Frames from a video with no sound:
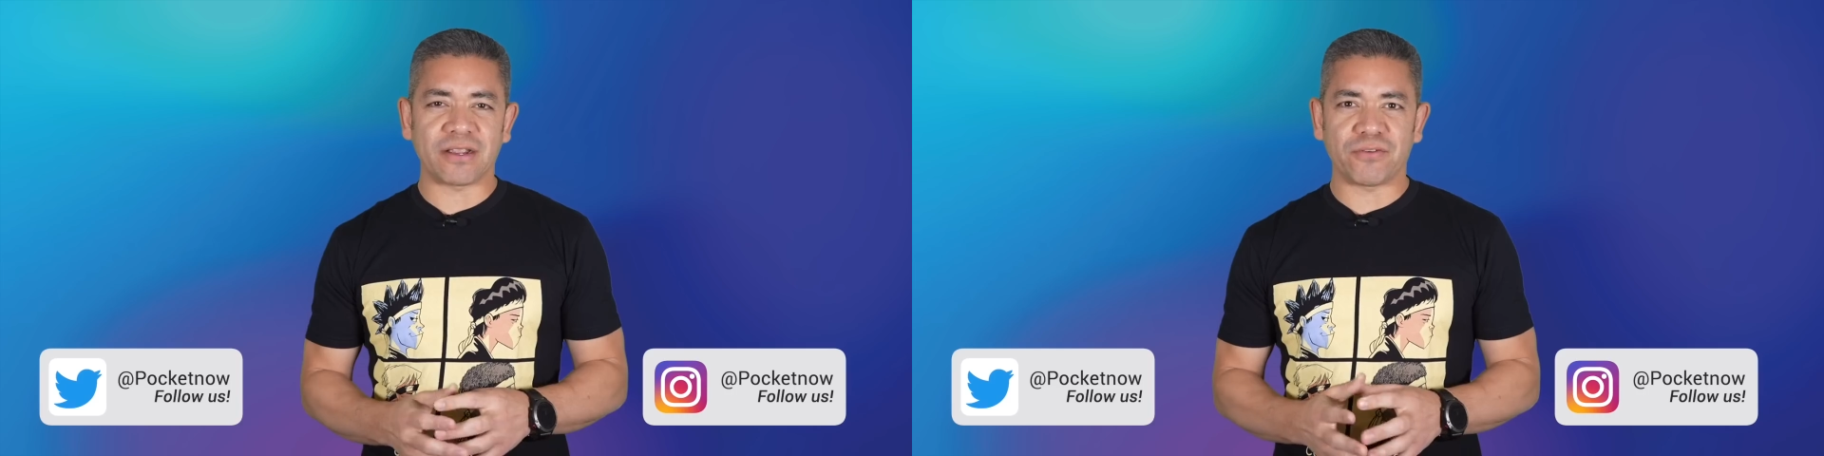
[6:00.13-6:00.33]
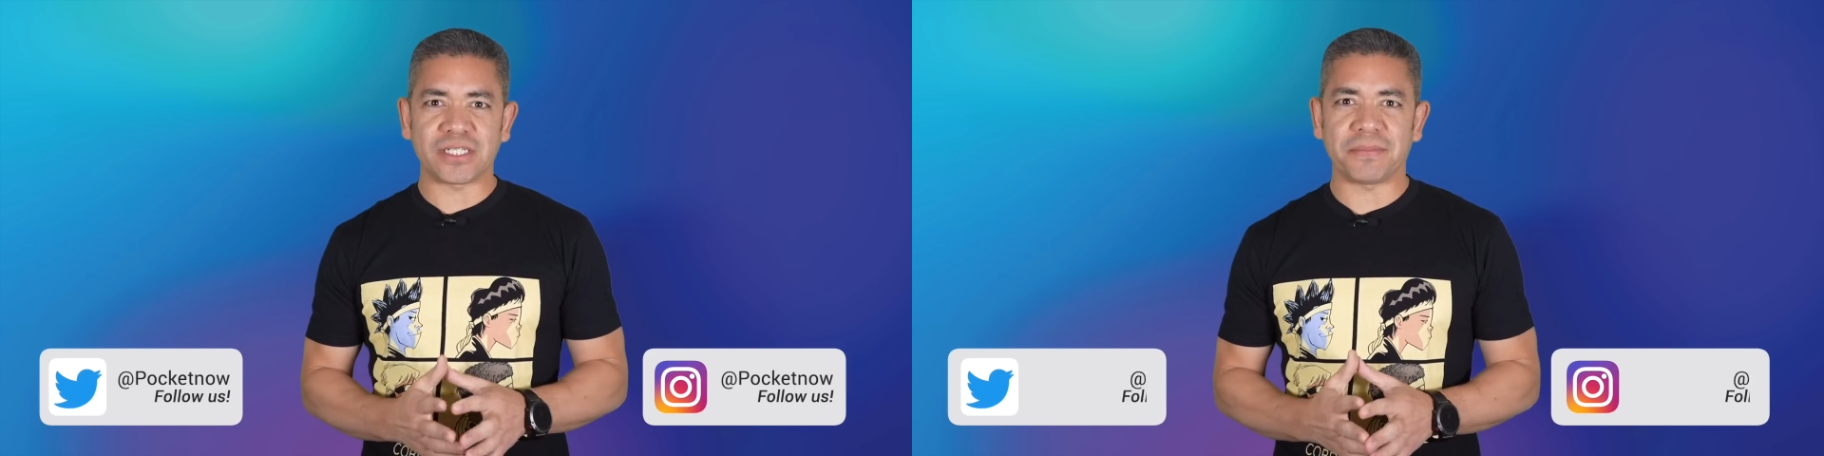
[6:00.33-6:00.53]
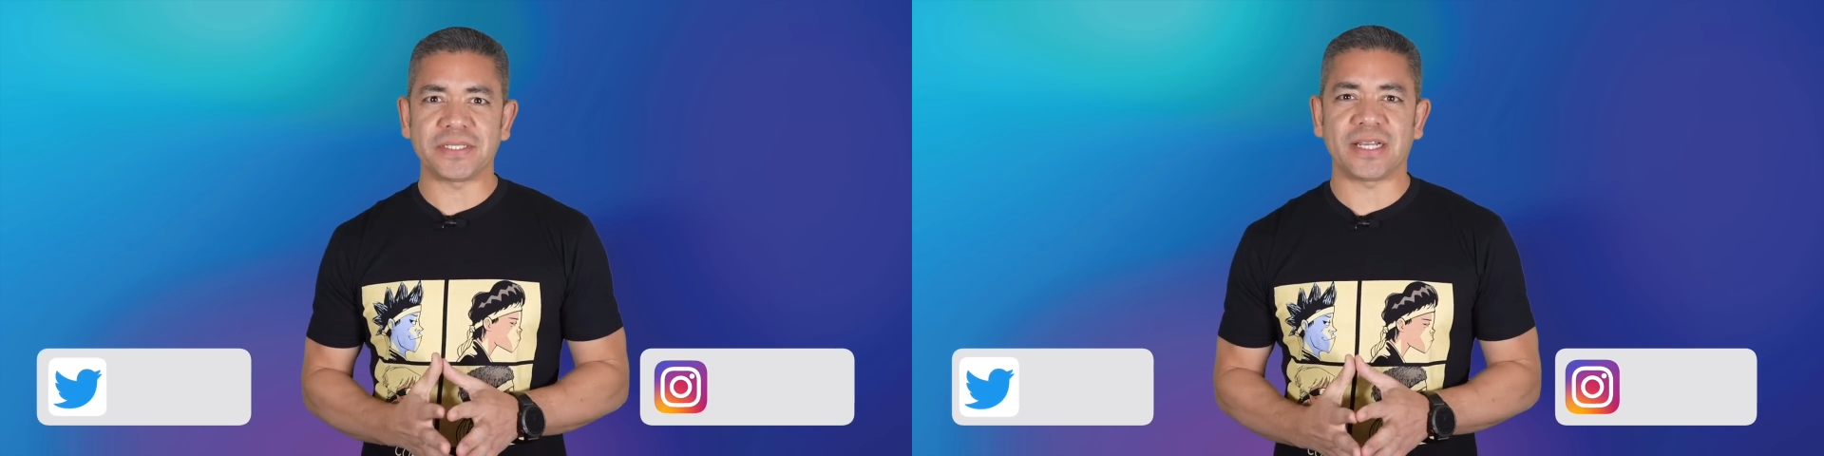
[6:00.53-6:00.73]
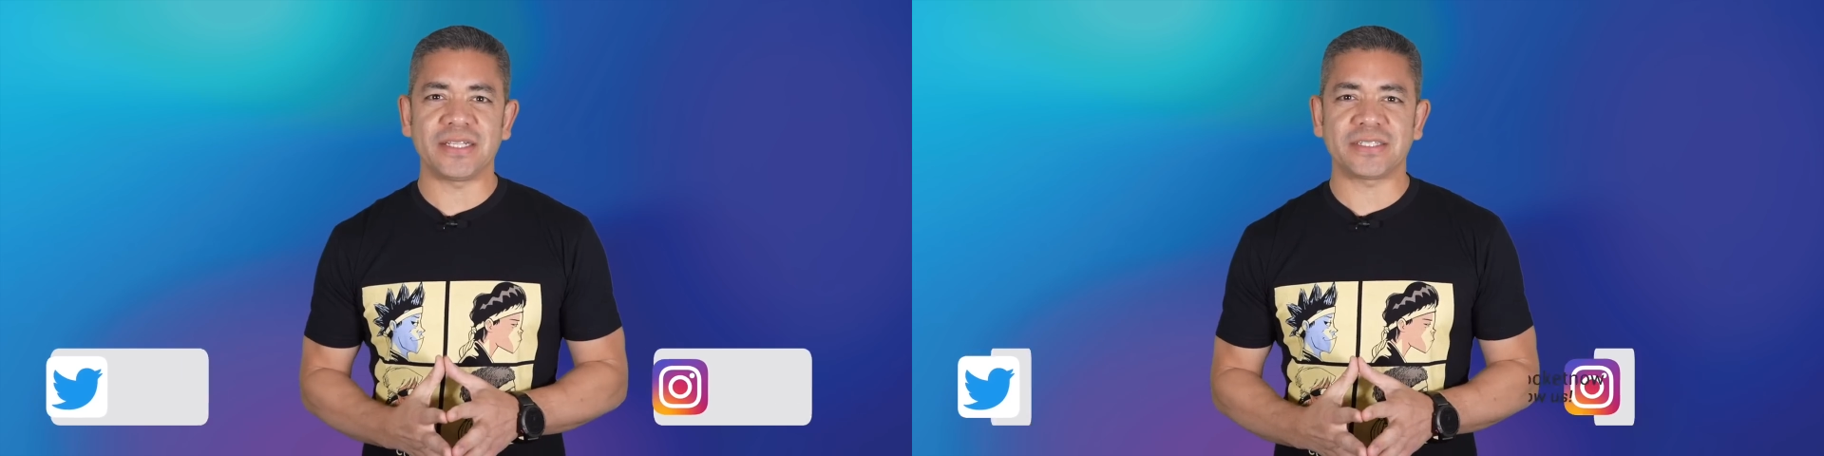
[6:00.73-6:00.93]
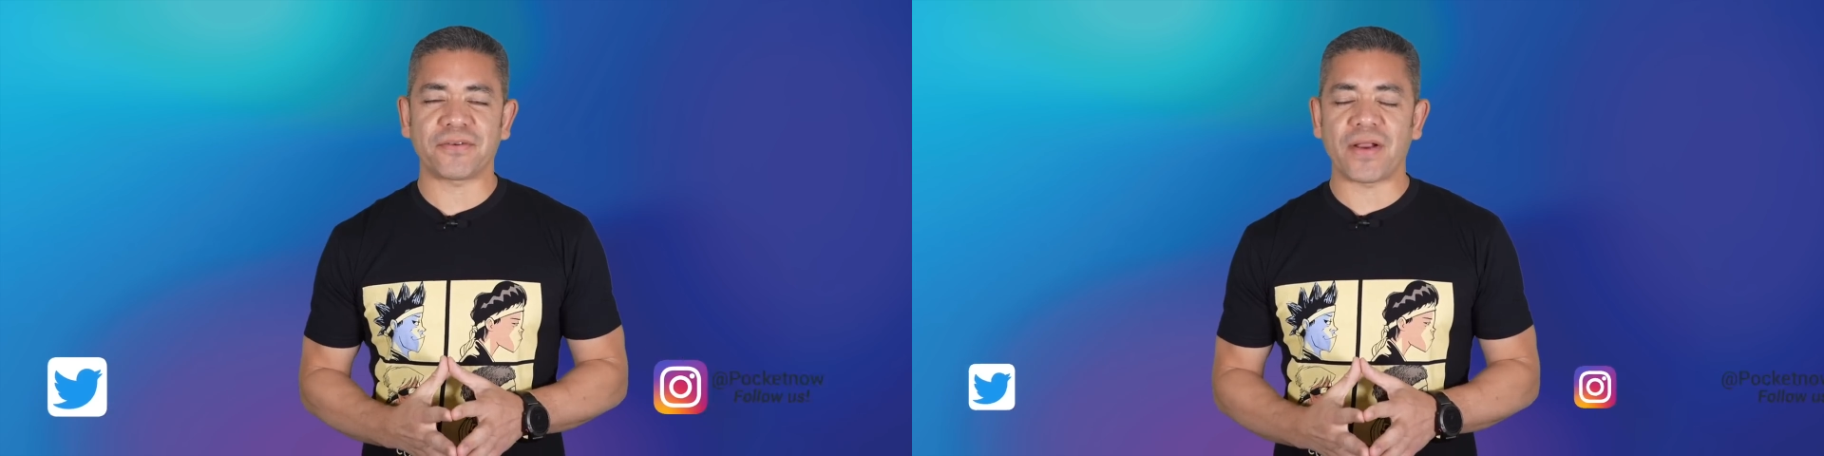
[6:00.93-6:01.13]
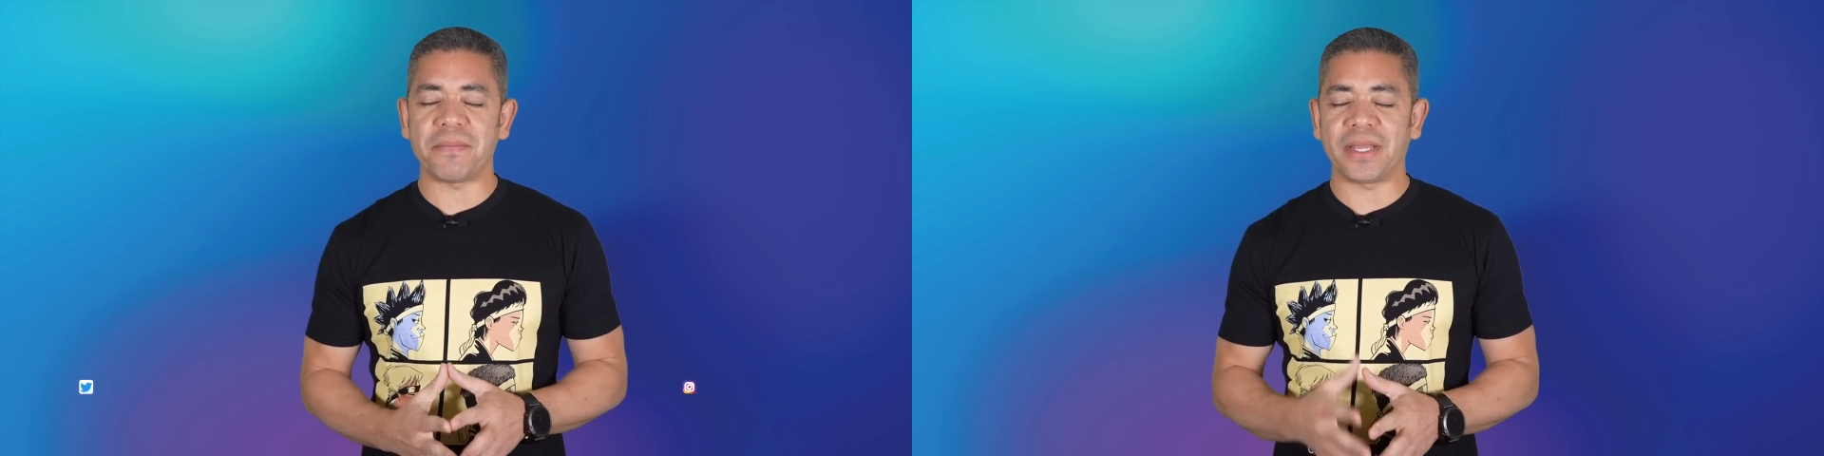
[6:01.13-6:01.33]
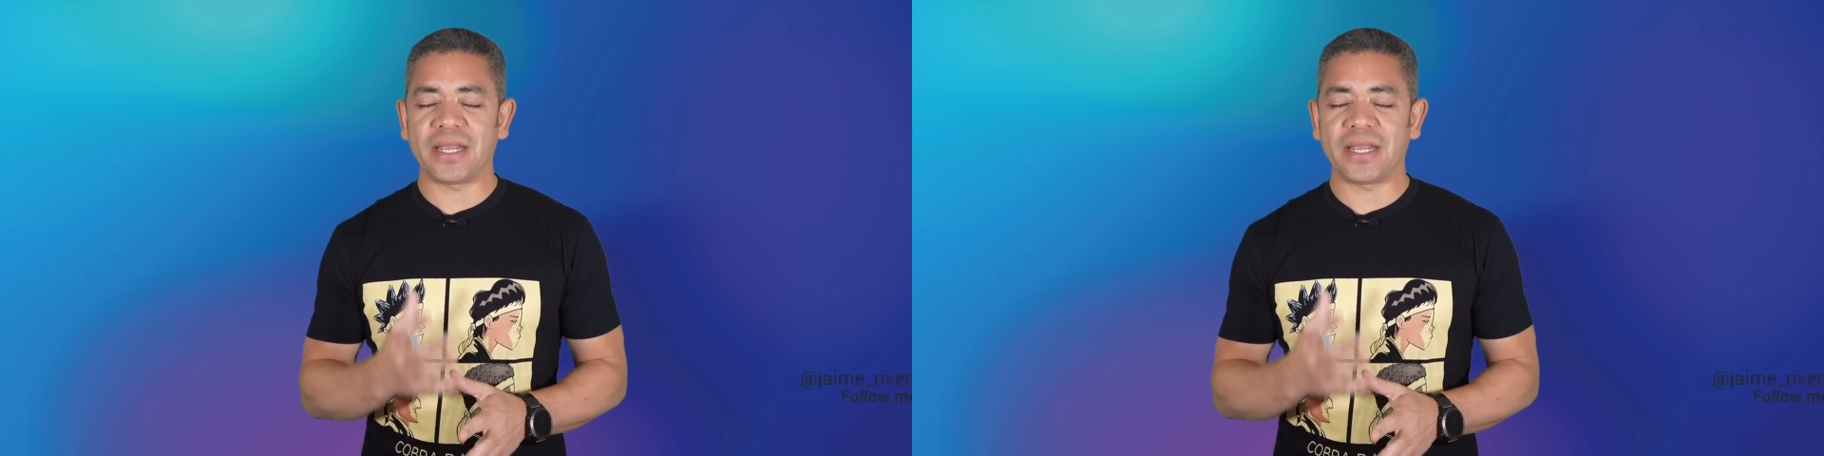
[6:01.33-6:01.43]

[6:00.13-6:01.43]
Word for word: coverage happens on Instagram,